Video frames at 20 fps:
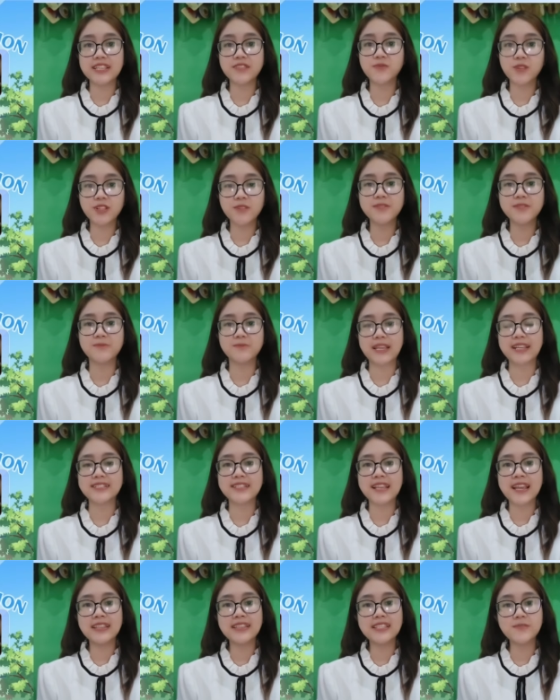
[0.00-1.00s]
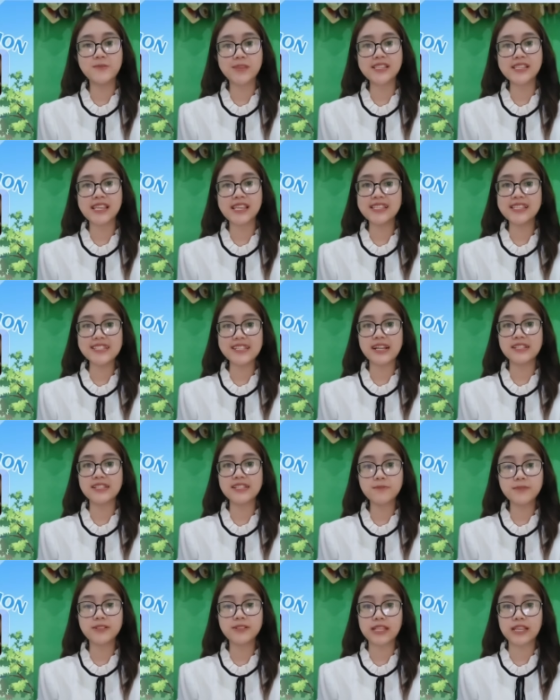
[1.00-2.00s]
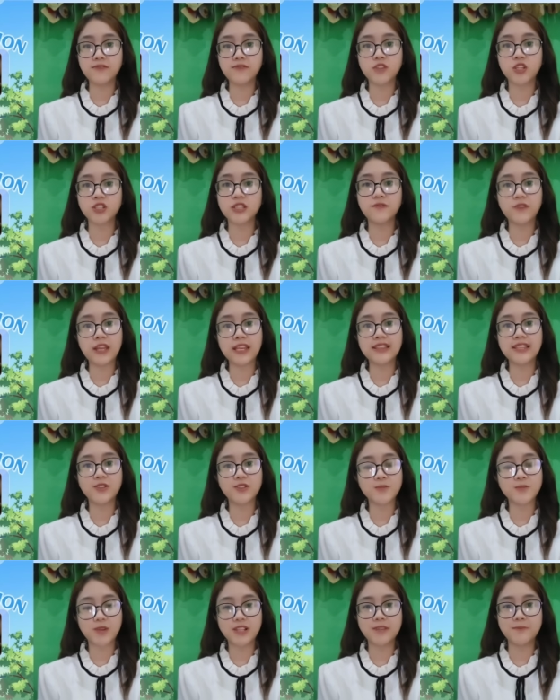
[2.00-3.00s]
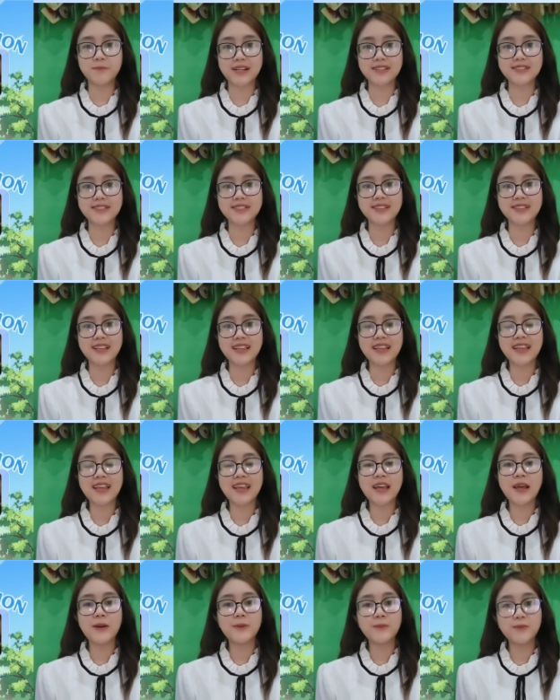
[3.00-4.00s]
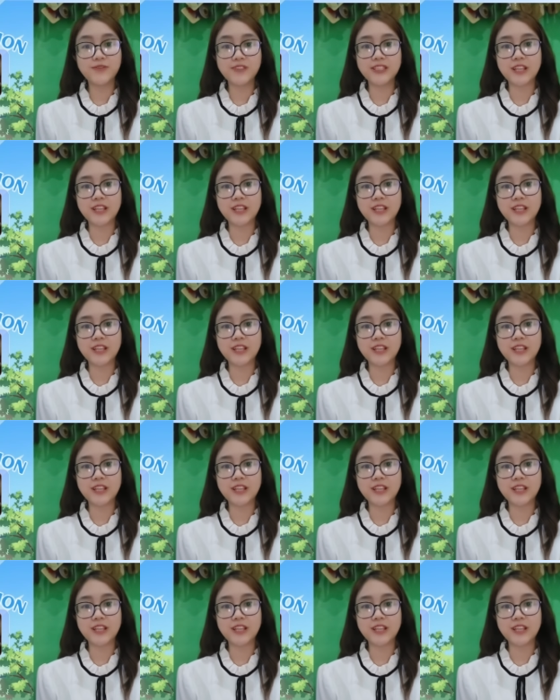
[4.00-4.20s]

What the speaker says: as folium simplex. This means it is a simple leaf not divided into smaller parts. Moving